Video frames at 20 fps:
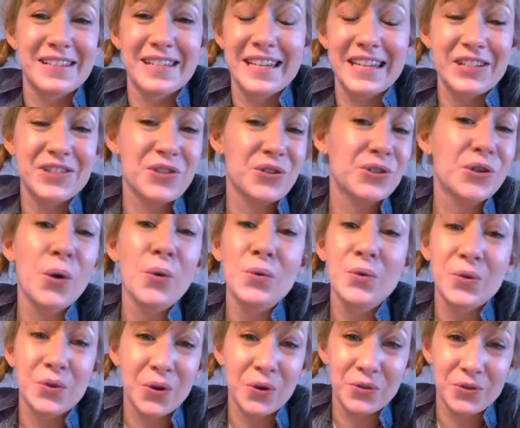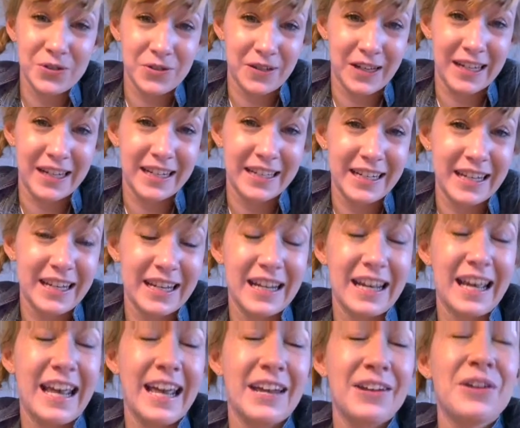a teacher don't need
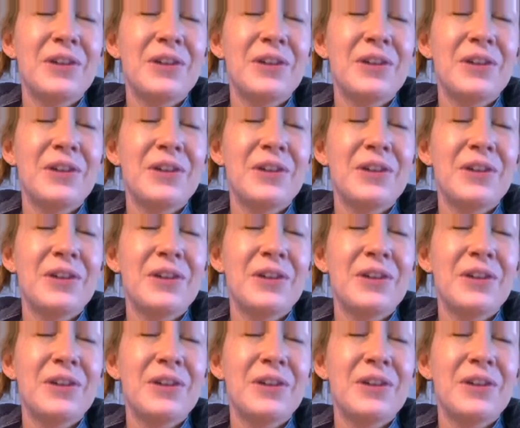to